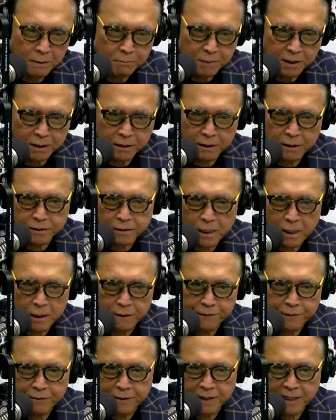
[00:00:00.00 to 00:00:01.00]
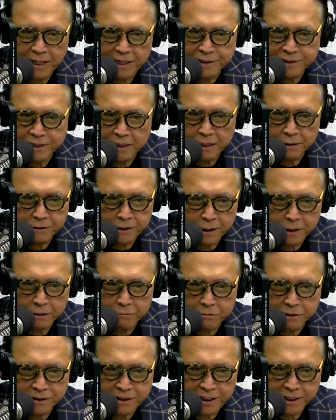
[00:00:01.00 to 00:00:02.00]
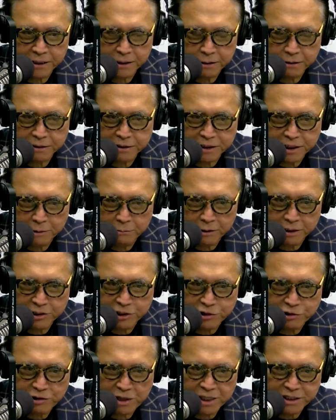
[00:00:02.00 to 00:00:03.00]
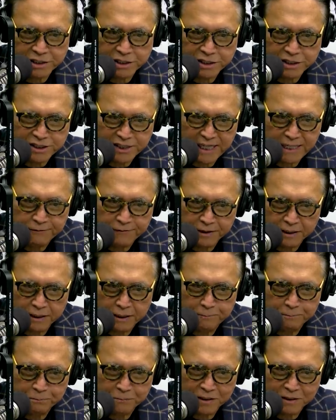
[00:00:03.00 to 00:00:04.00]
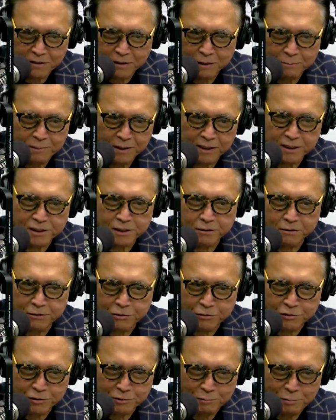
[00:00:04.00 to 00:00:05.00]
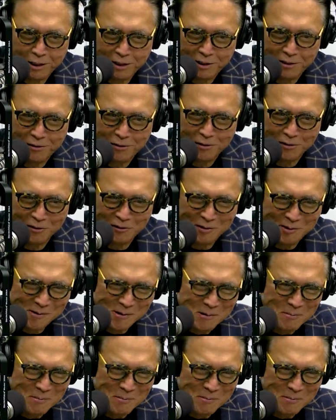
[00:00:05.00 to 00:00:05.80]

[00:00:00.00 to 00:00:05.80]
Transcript: Because all of you guys out there who are taking those stimulus checks and saving it, you're the biggest losers on planet Earth.